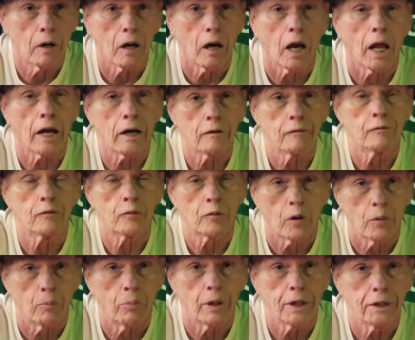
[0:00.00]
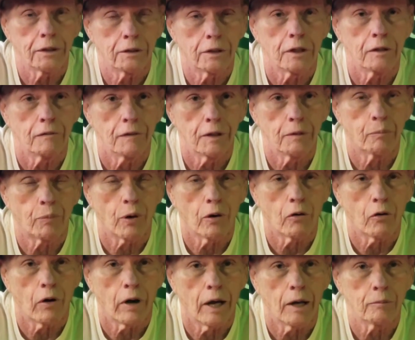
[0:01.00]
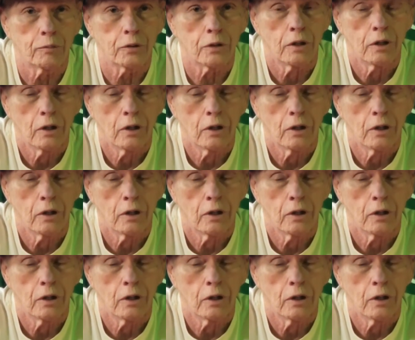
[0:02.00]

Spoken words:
a lot of them complete TV programs